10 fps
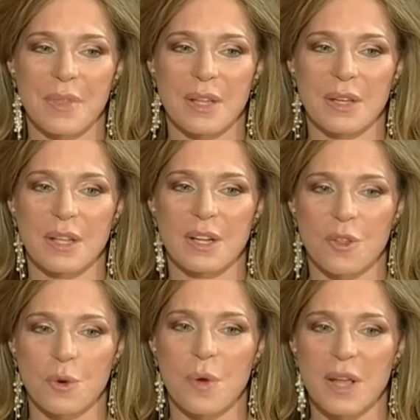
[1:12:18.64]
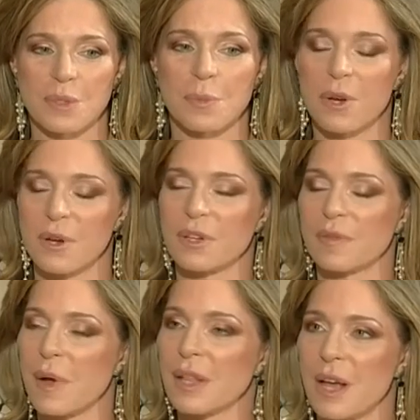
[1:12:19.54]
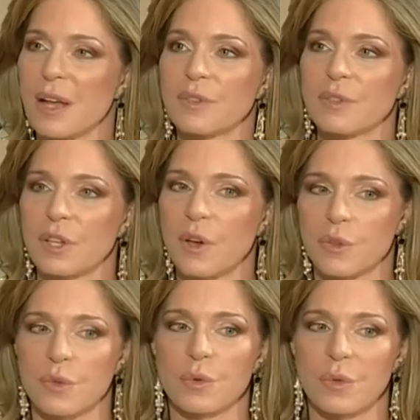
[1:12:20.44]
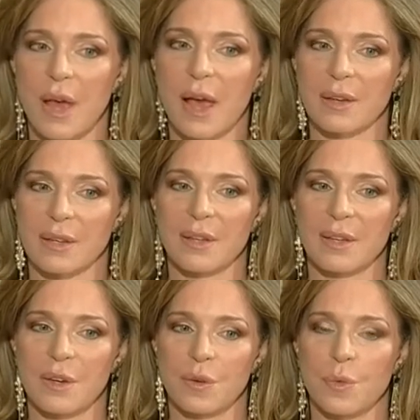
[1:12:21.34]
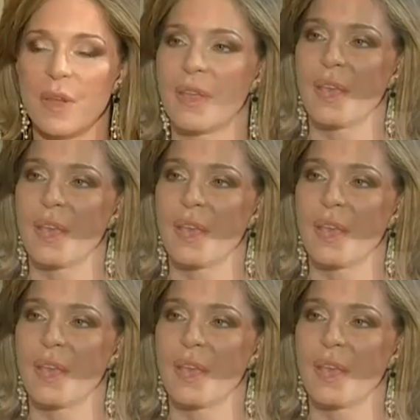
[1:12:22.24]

in other ways, period of my life to go through that with